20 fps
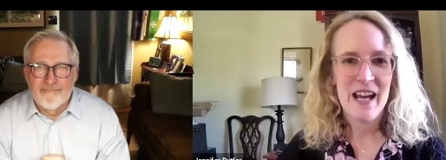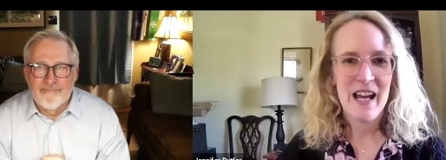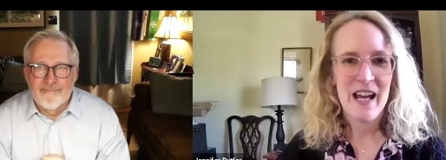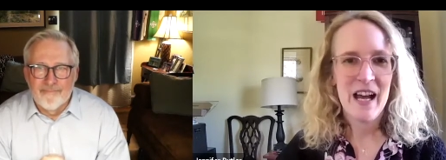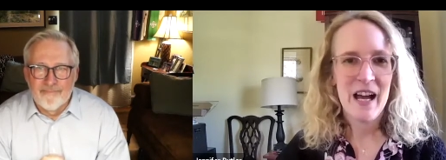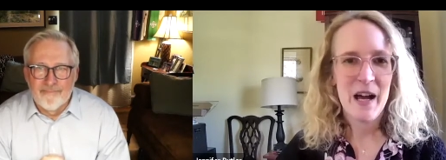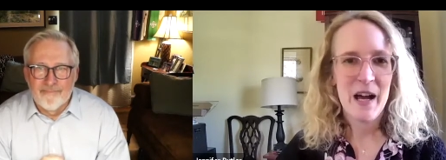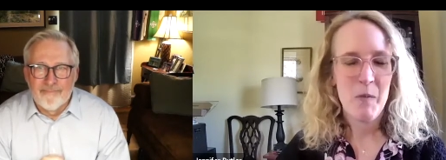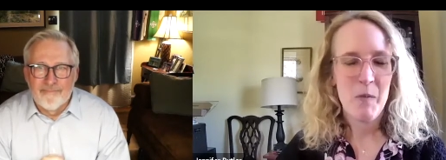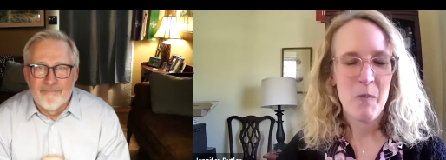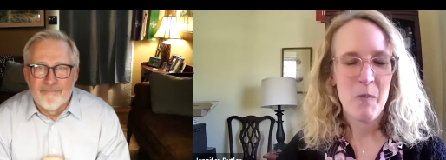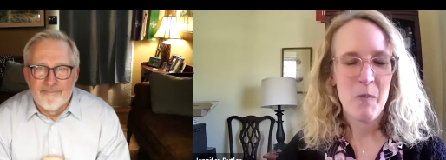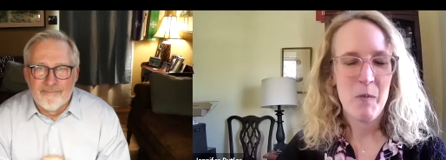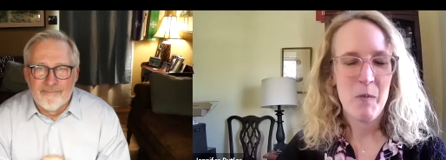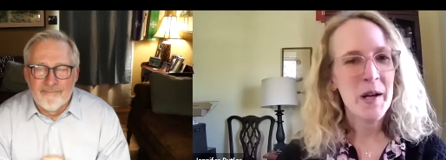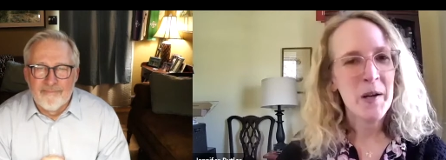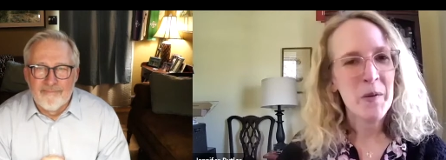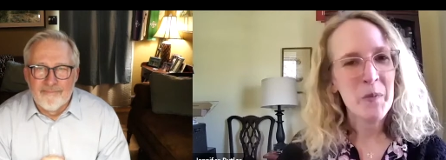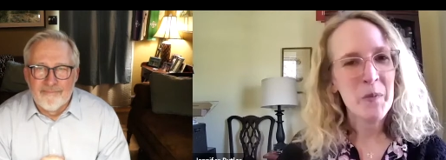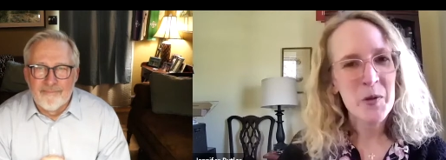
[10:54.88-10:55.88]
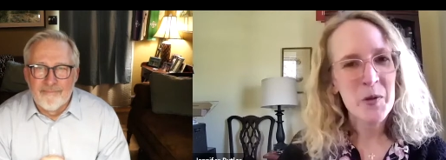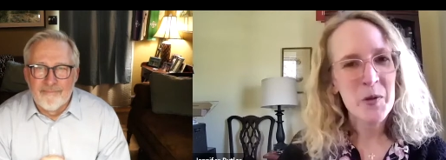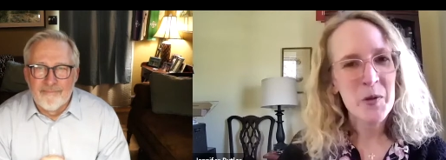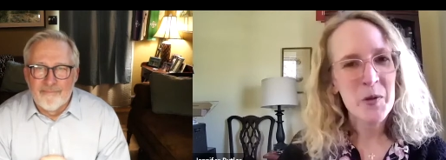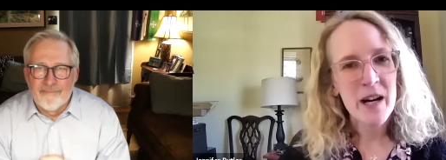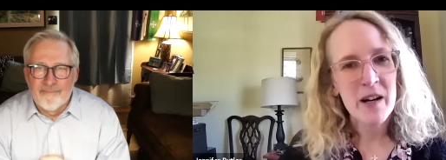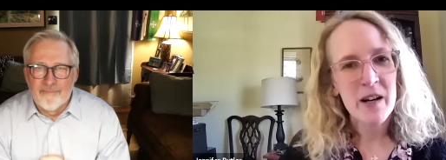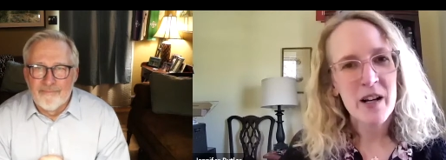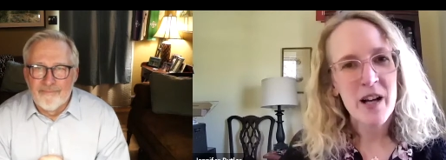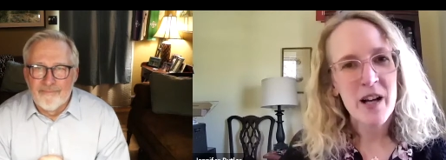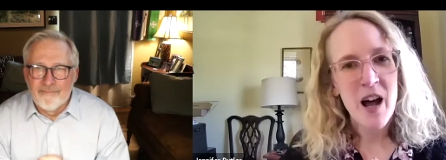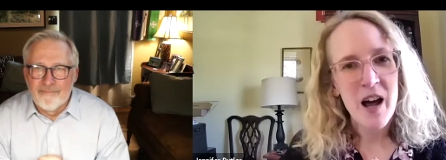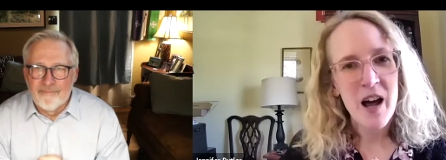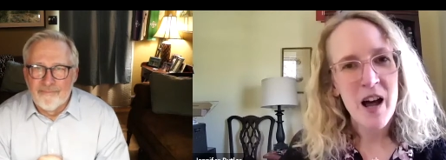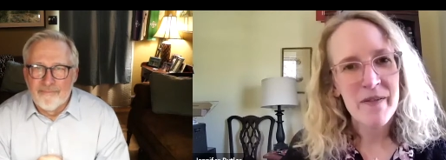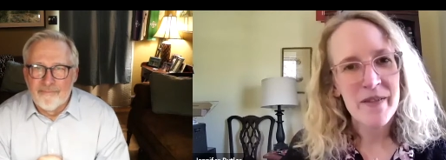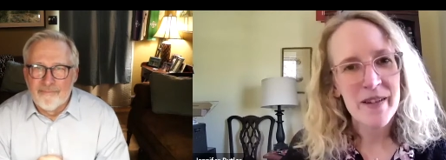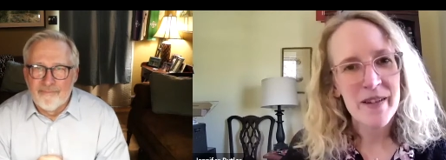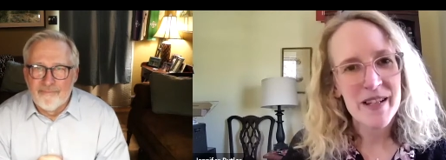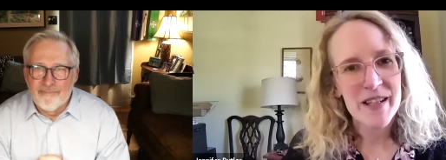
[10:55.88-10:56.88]
Speaker 1: one in which we carried
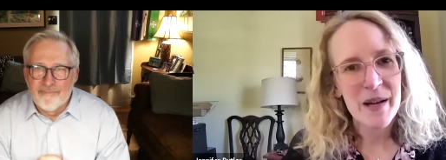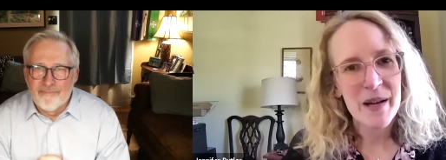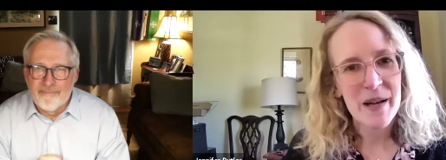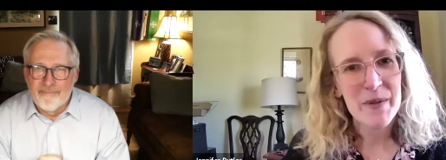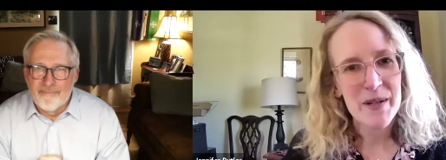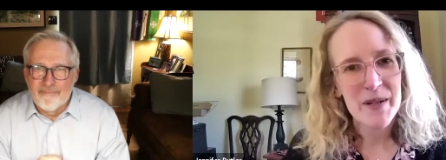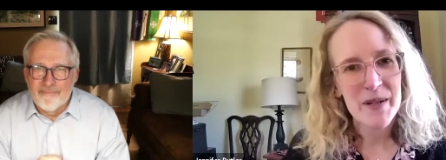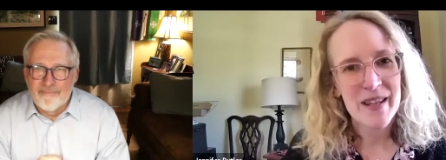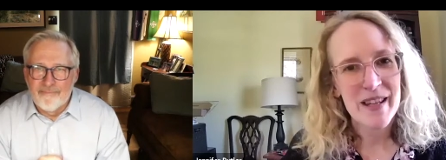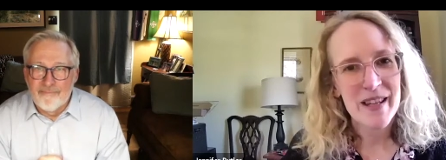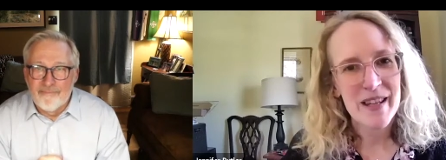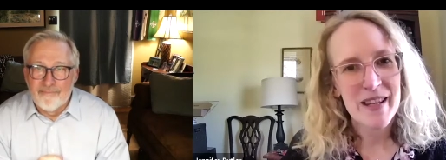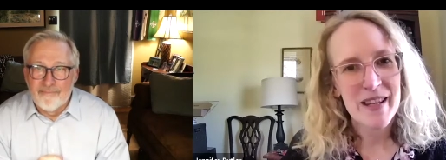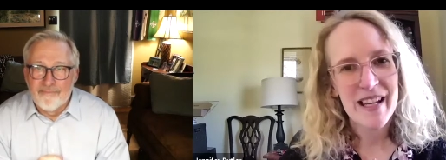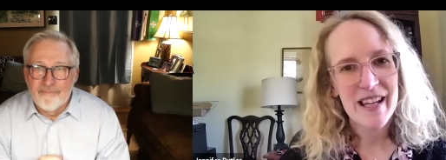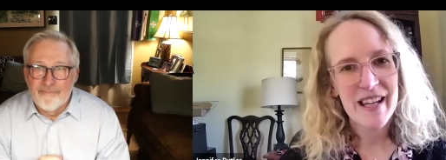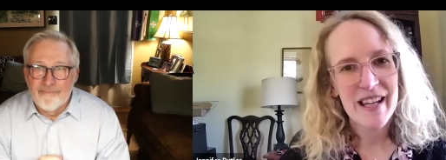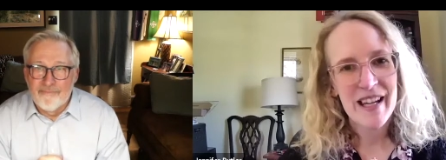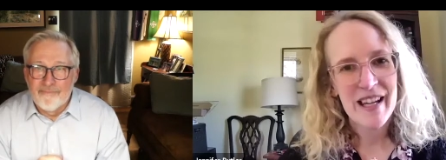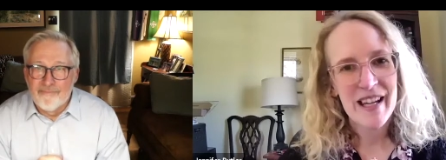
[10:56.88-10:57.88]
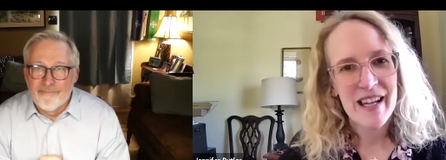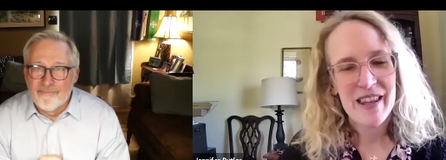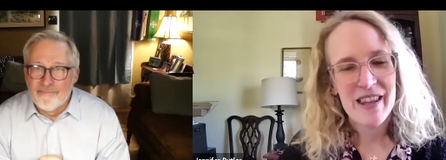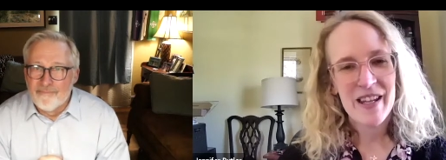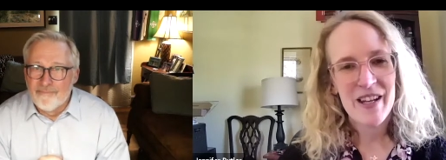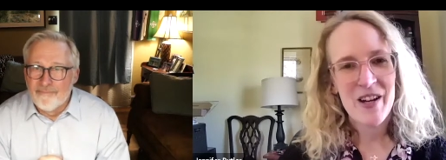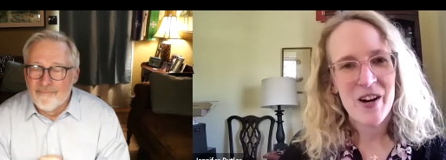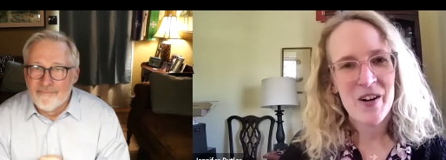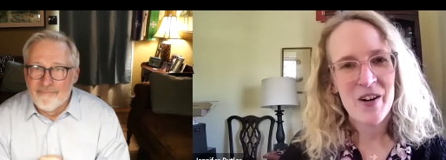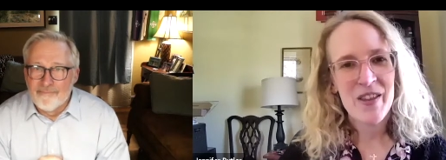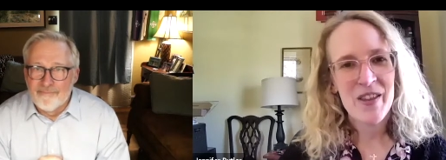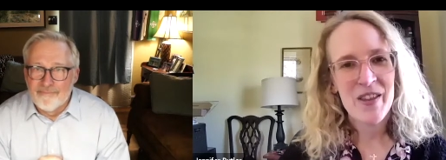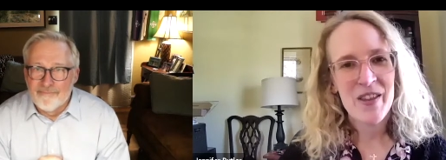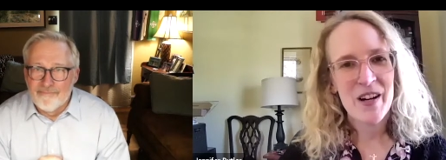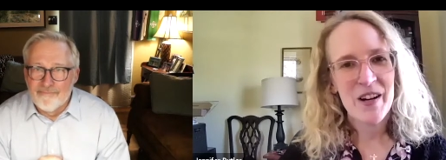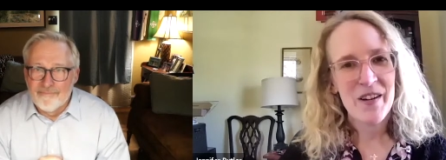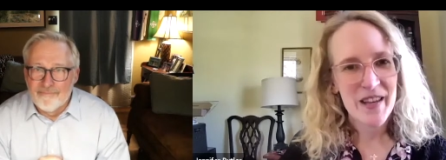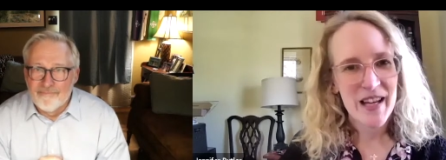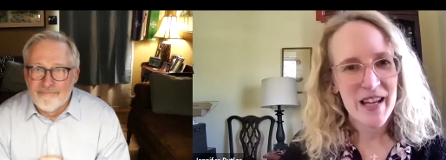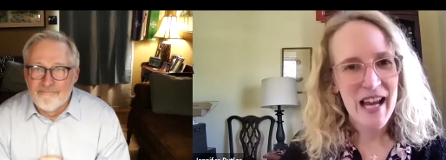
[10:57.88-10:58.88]
coffins up to the yard there
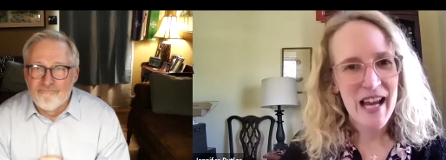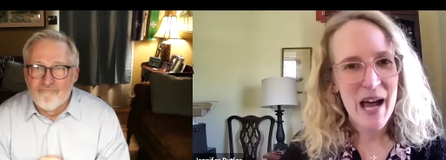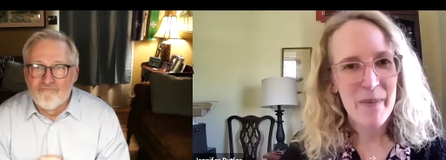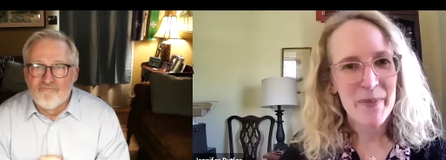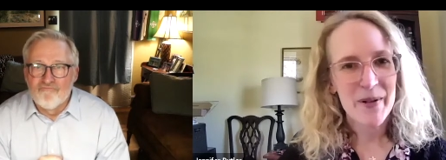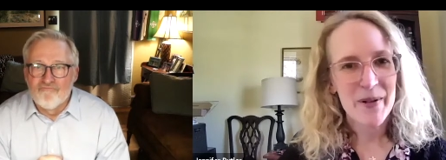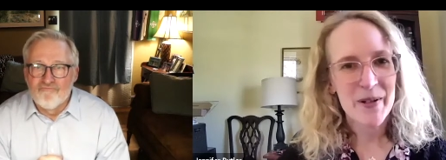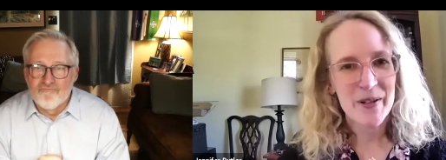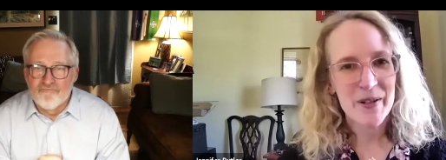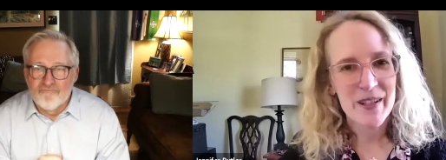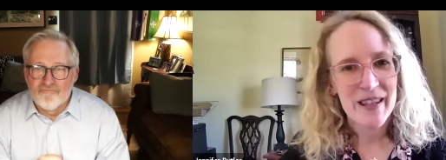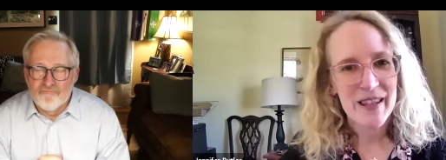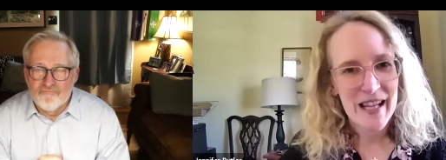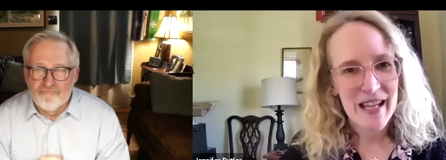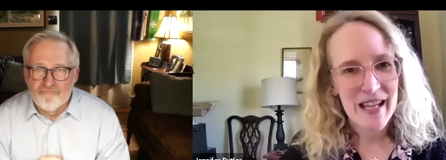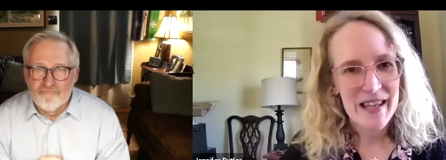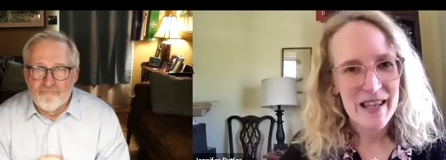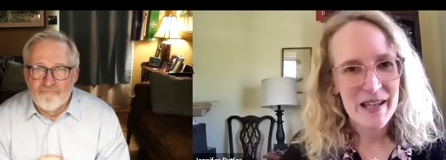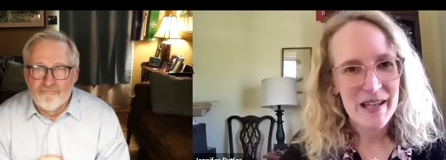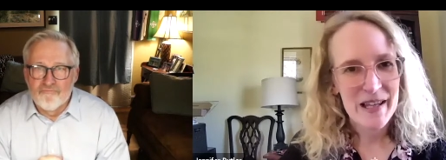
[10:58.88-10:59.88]
of the Capitol and laid them